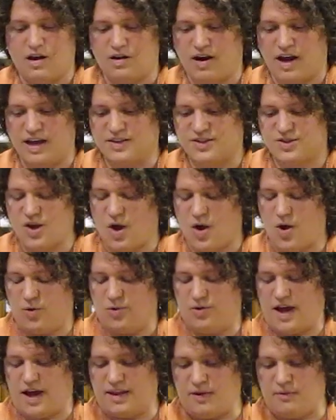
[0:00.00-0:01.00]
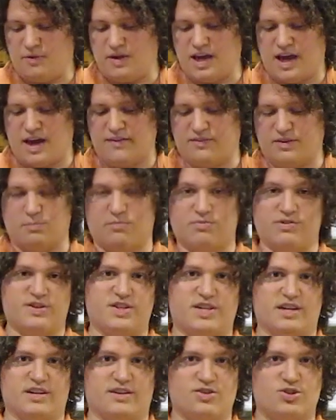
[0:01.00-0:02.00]
All right, so now that we have the
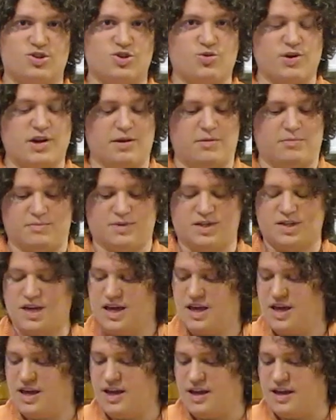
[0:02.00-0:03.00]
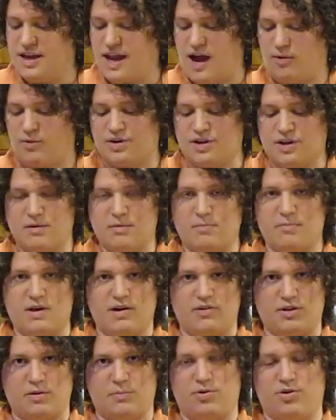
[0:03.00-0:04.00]
brisket trimmed, now we're gonna be
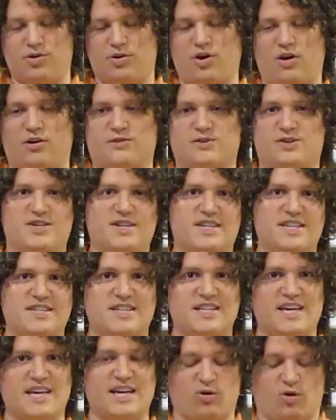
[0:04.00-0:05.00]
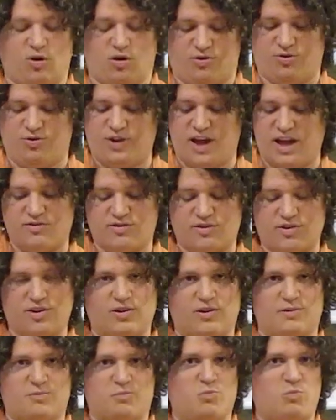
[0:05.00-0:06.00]
able to put our seasoning or flavor
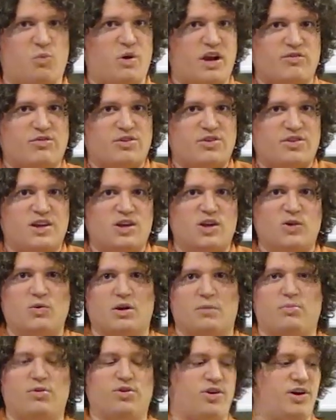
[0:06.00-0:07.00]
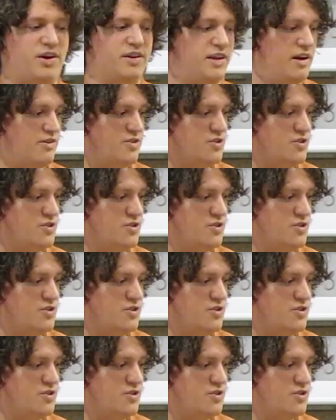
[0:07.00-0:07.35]
or whatever thing you wanna put on there.